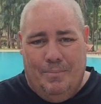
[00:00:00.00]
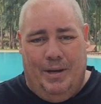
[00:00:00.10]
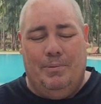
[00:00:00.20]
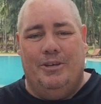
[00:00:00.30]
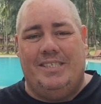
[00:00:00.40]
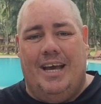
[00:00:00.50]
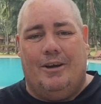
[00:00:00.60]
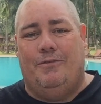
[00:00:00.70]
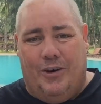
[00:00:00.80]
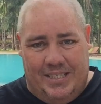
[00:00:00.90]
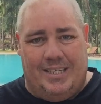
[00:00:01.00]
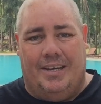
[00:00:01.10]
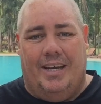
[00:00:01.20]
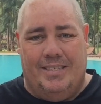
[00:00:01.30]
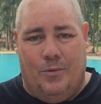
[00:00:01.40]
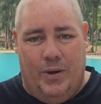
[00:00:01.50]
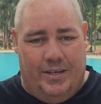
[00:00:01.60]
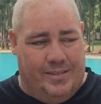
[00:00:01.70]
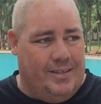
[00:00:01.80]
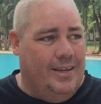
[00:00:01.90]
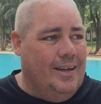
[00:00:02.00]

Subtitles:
People who sacrifice Sundays are winners.